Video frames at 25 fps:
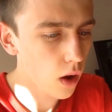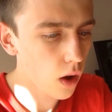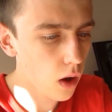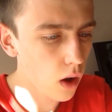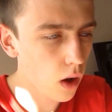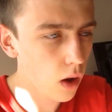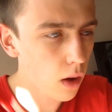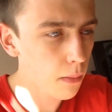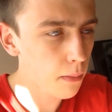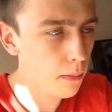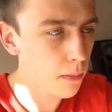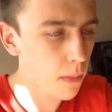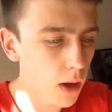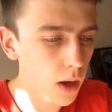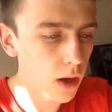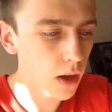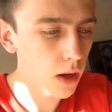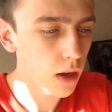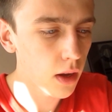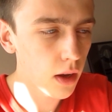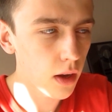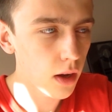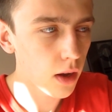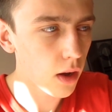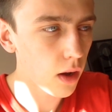I'm
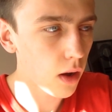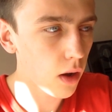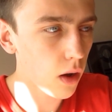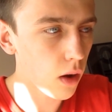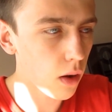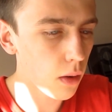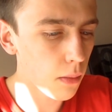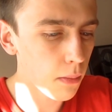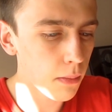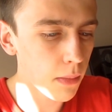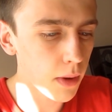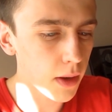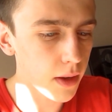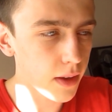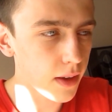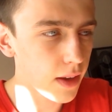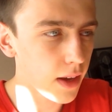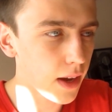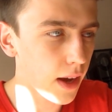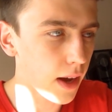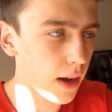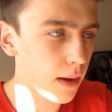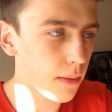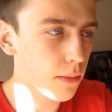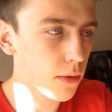
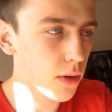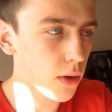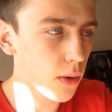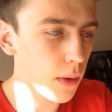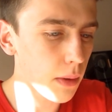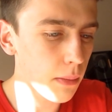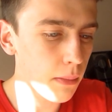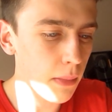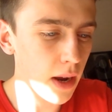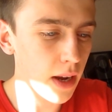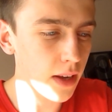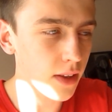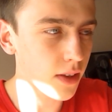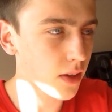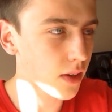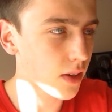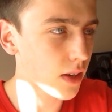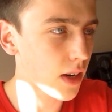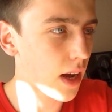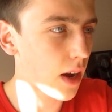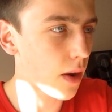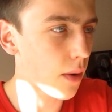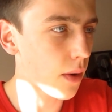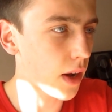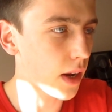doing maths
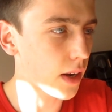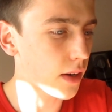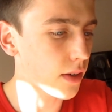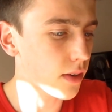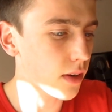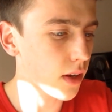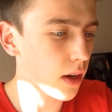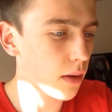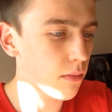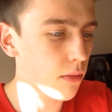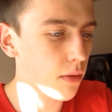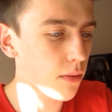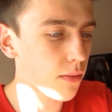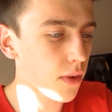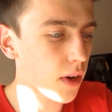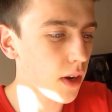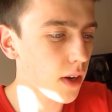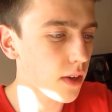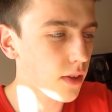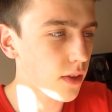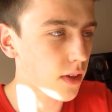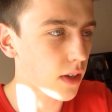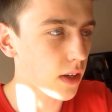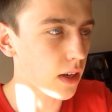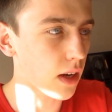now and I'm
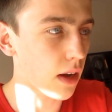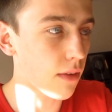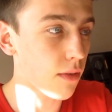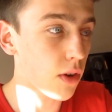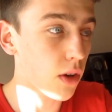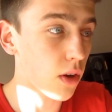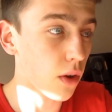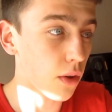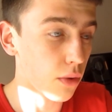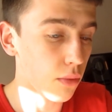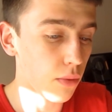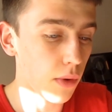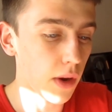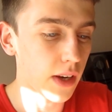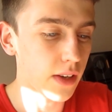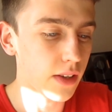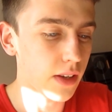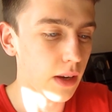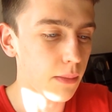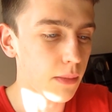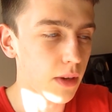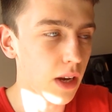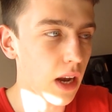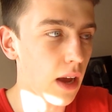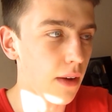revising. I've only got three
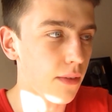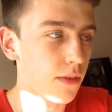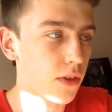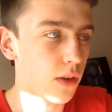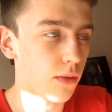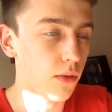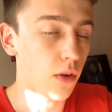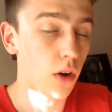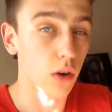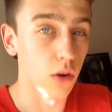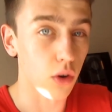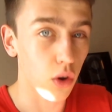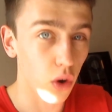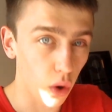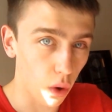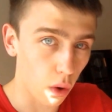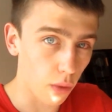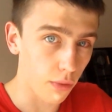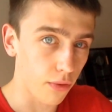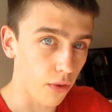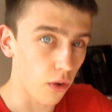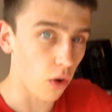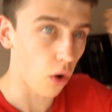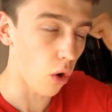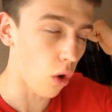exams left. So I've got Core
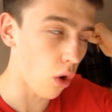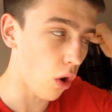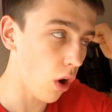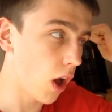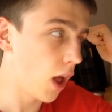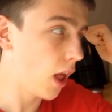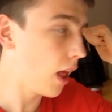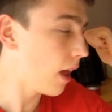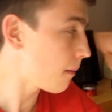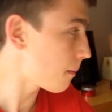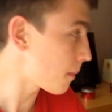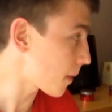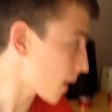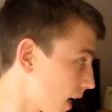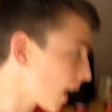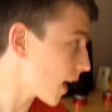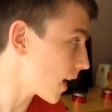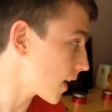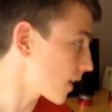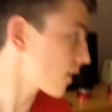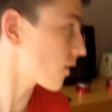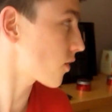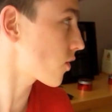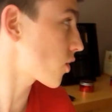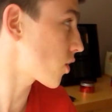4,
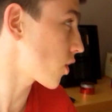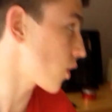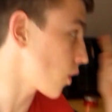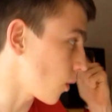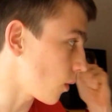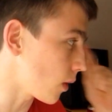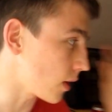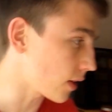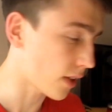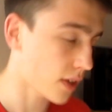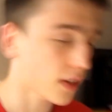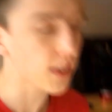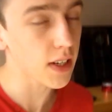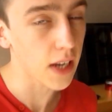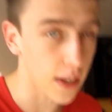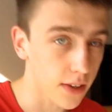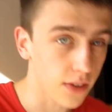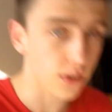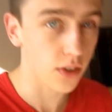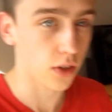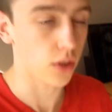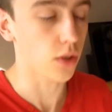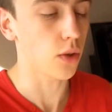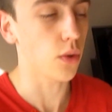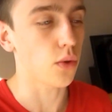Mechanics 2 and
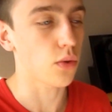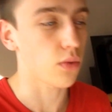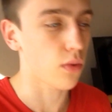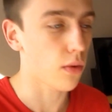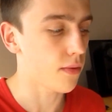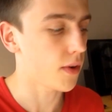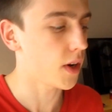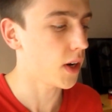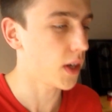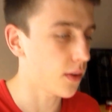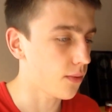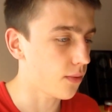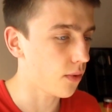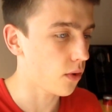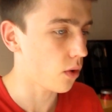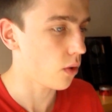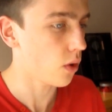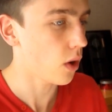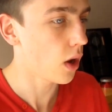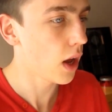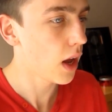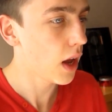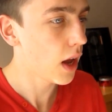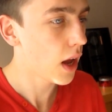Stats 2 to revise for.